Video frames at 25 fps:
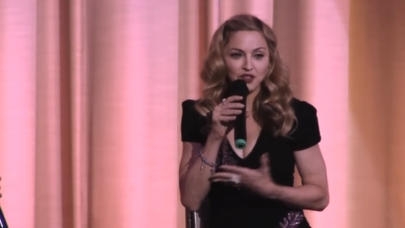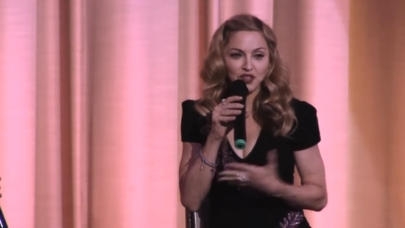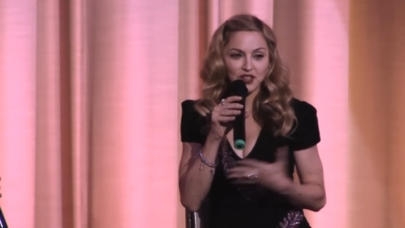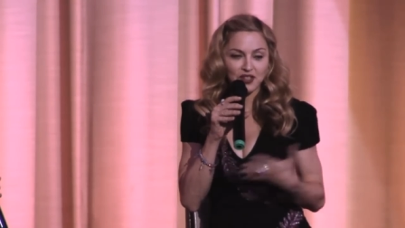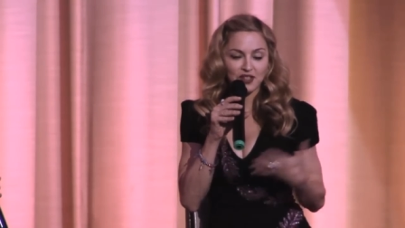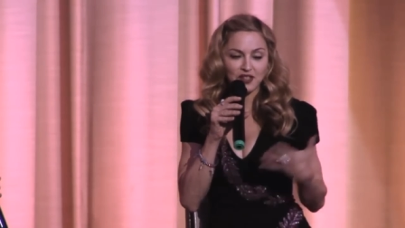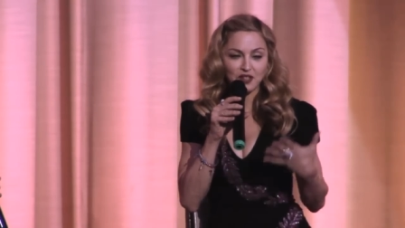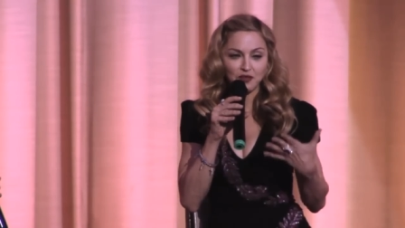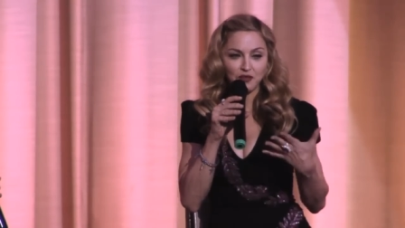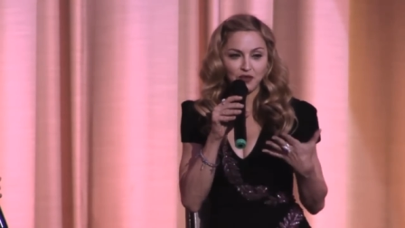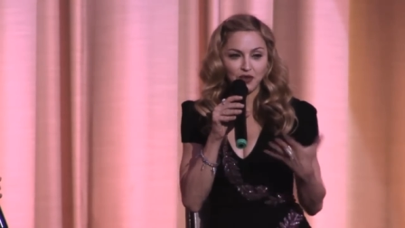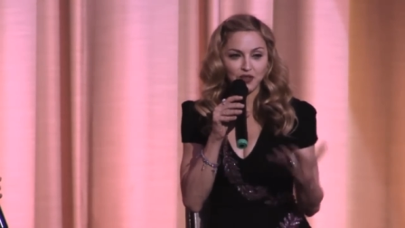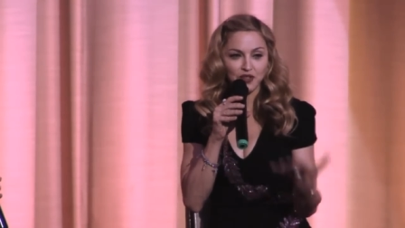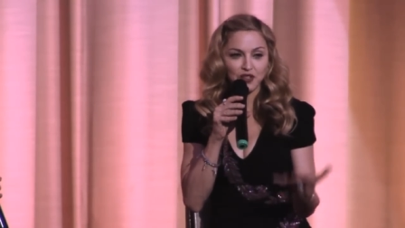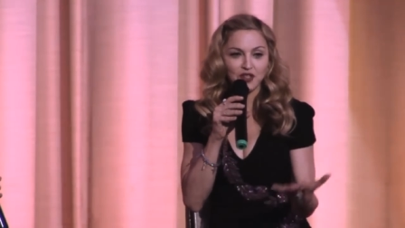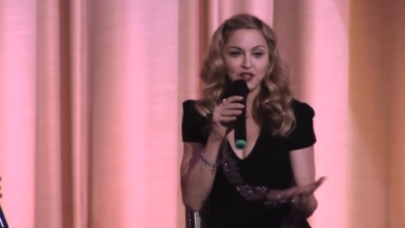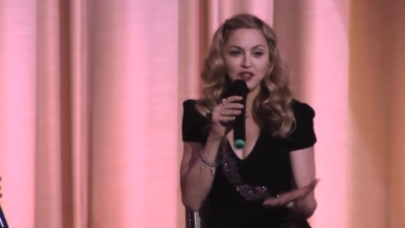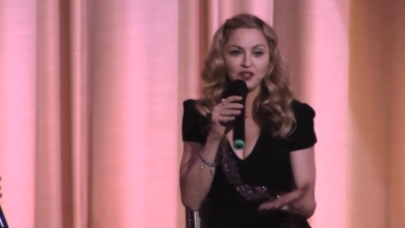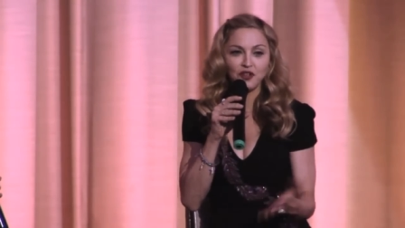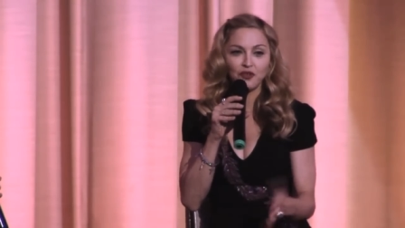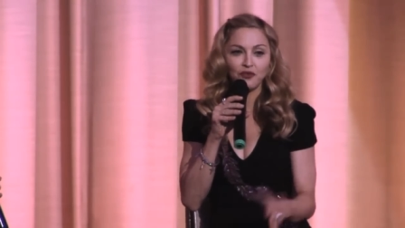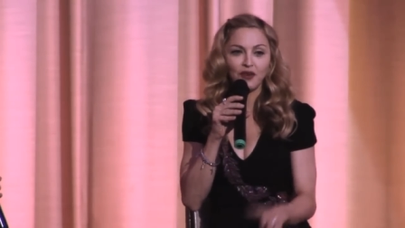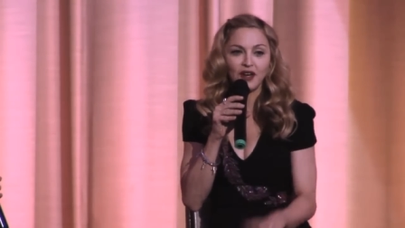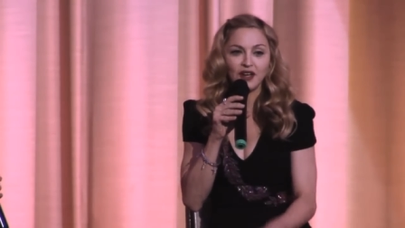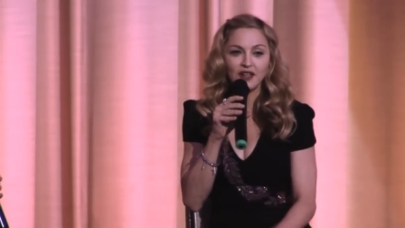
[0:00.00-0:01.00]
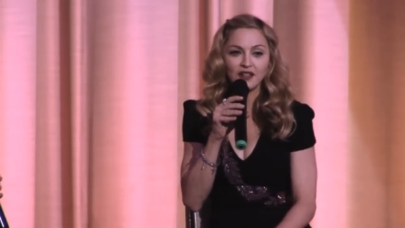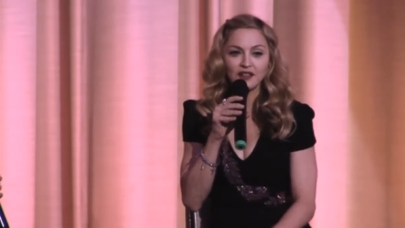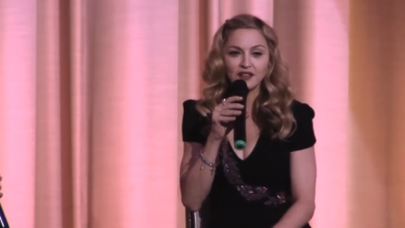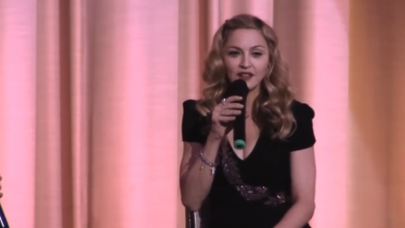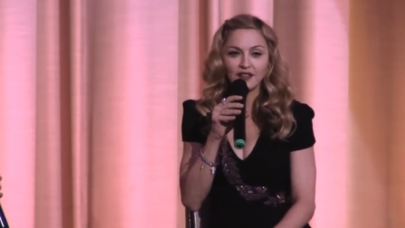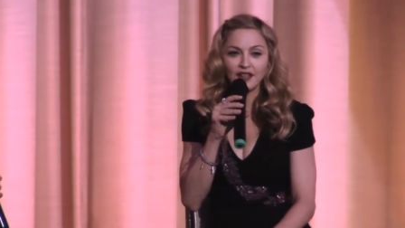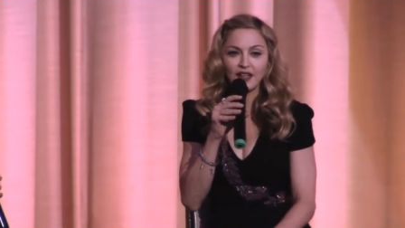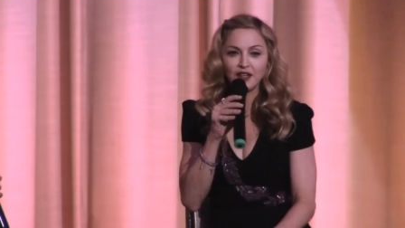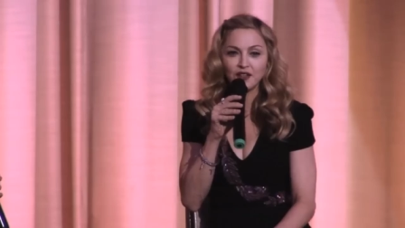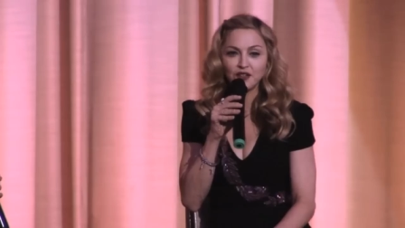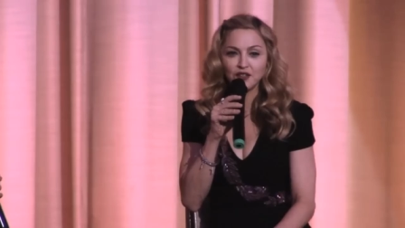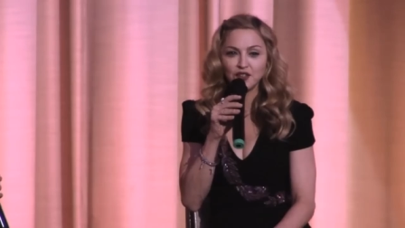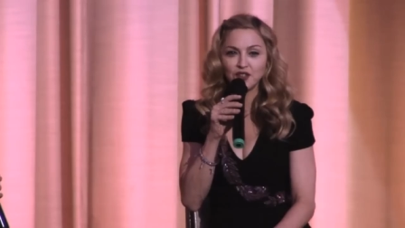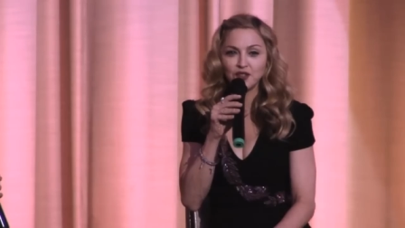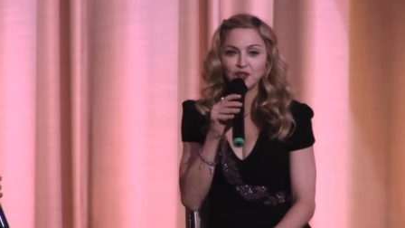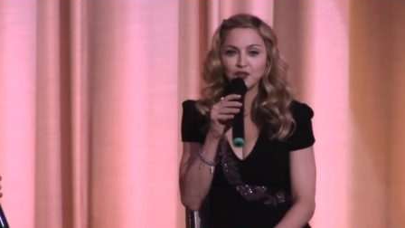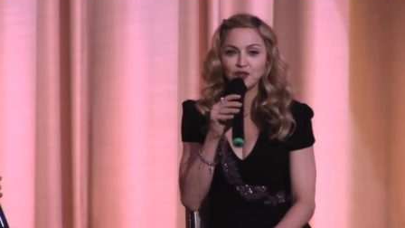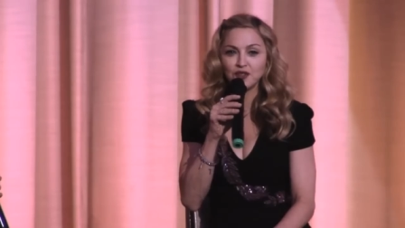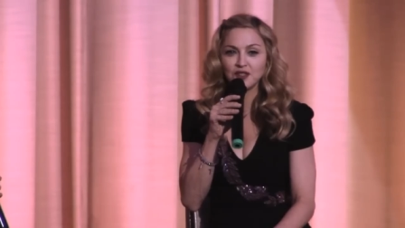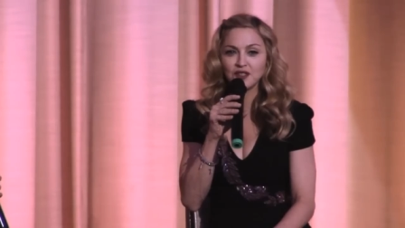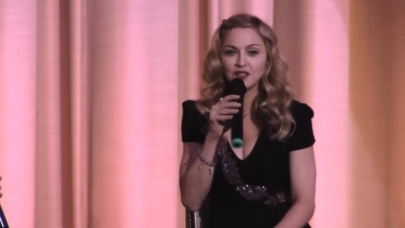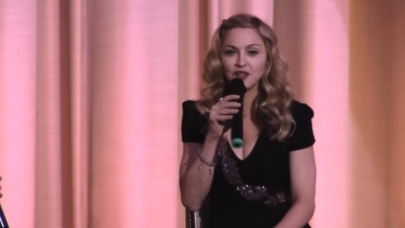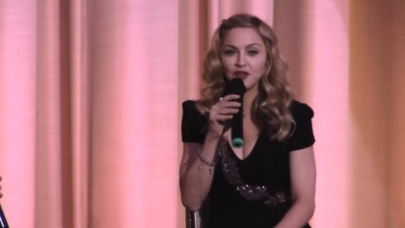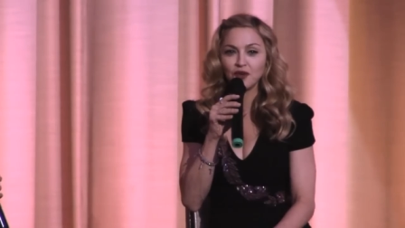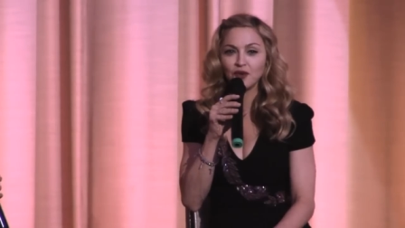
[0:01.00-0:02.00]
just the person you're writing the letter
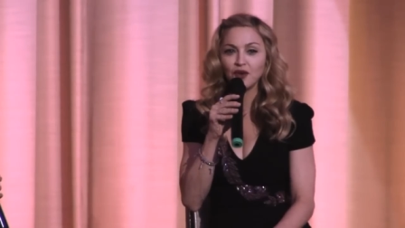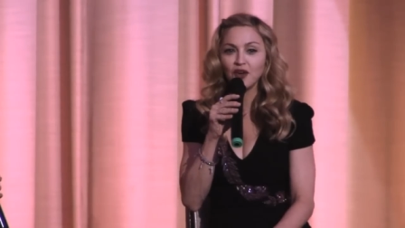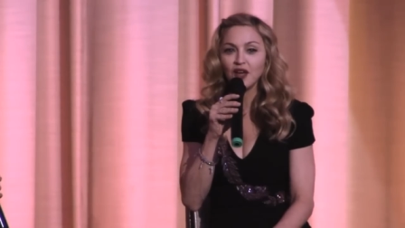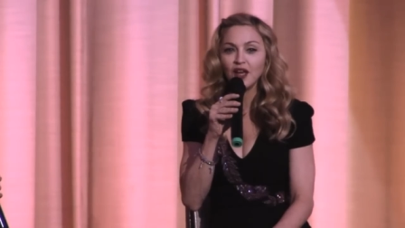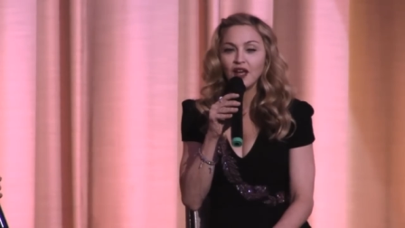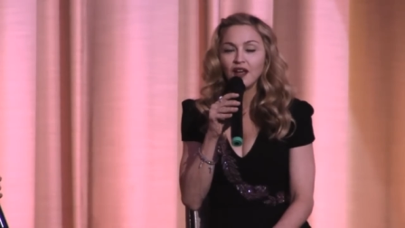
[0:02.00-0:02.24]
to. So